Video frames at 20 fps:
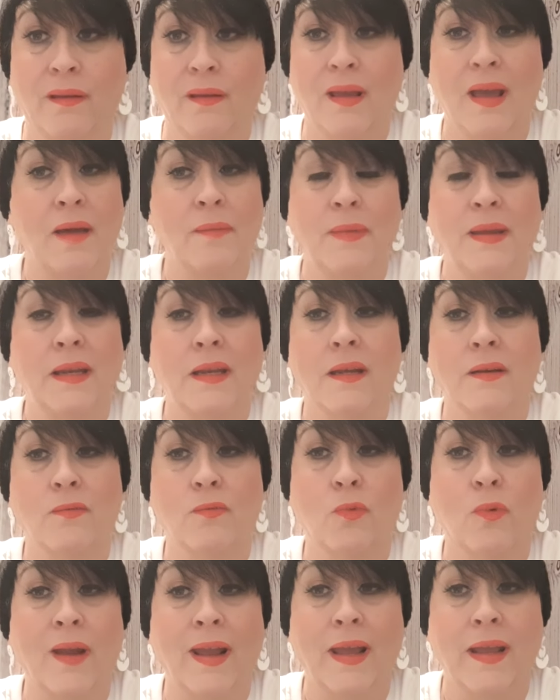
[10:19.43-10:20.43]
I mean a
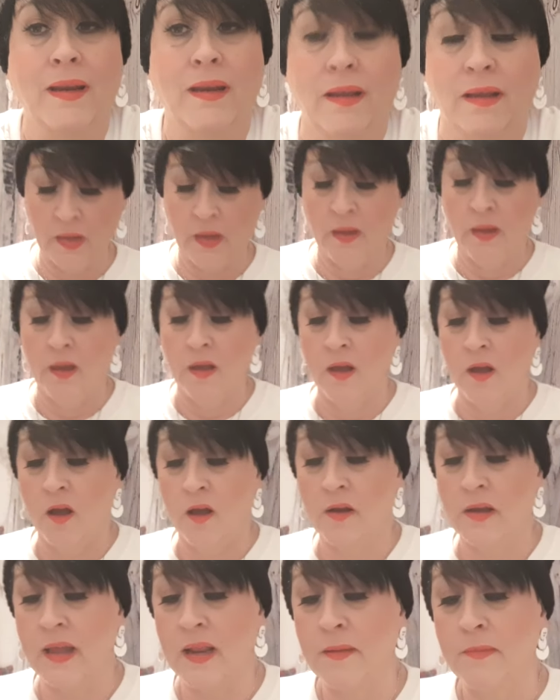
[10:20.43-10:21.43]
red.
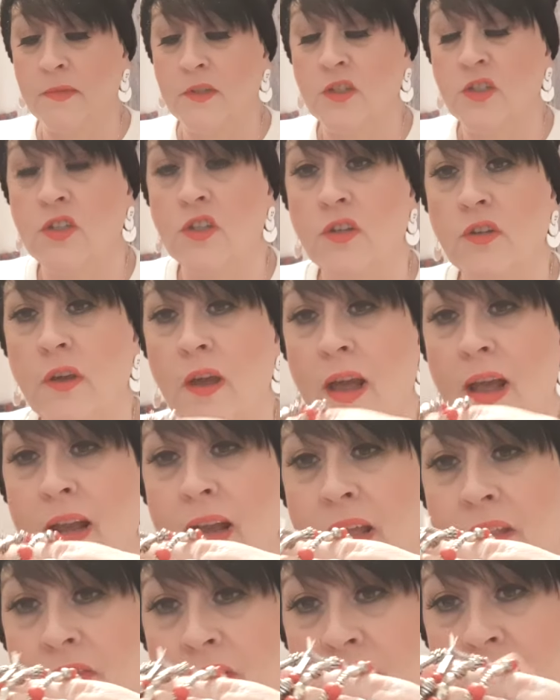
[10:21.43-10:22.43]
Okay, let me just show you. I
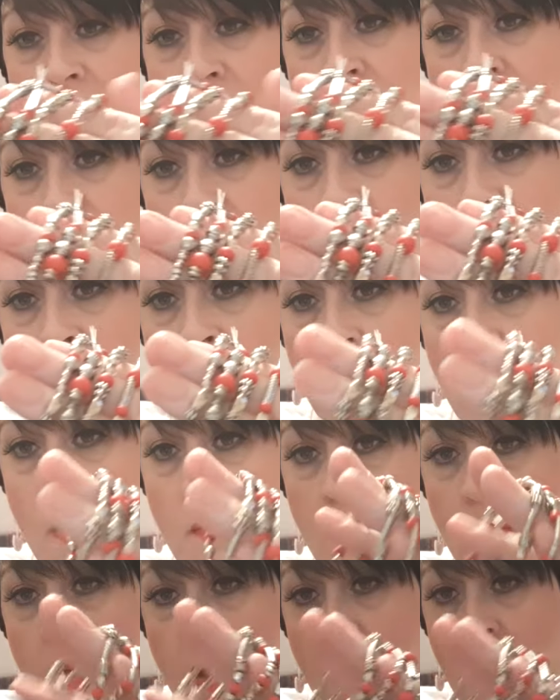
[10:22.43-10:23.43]
got these
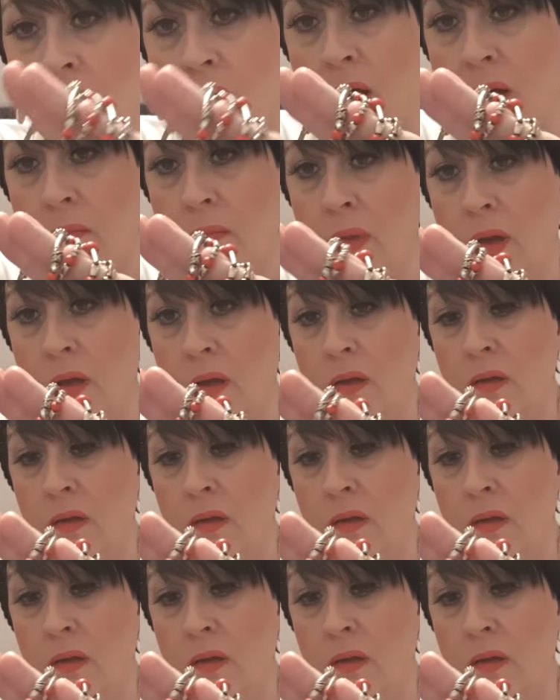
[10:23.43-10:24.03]
from um,